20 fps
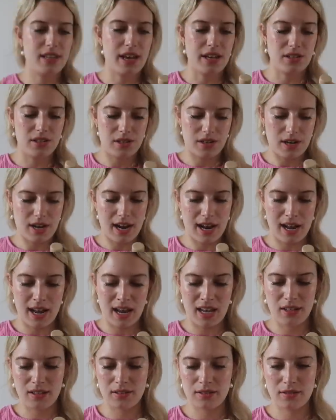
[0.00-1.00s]

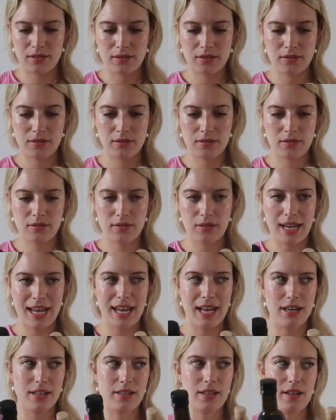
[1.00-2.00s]
yesterday
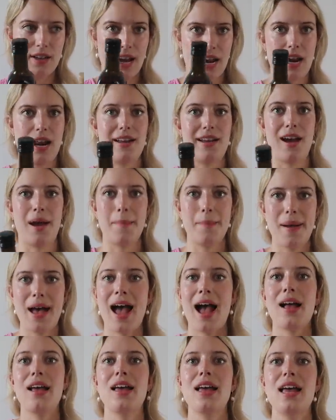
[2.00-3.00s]
and the night I got
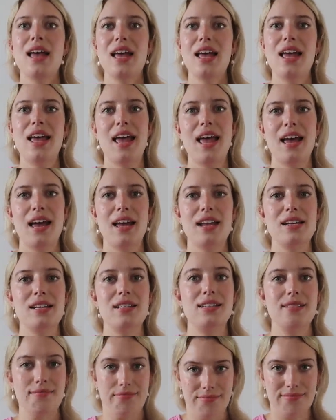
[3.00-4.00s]
back, and
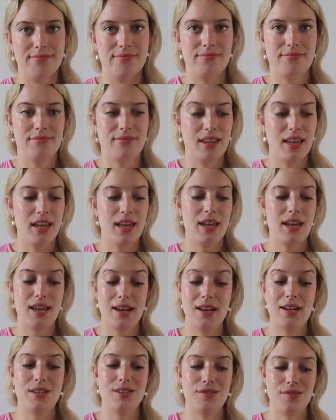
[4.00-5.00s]
it
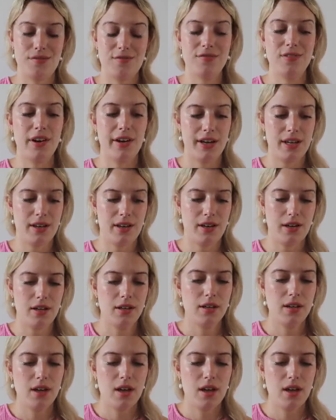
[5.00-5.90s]
is very good.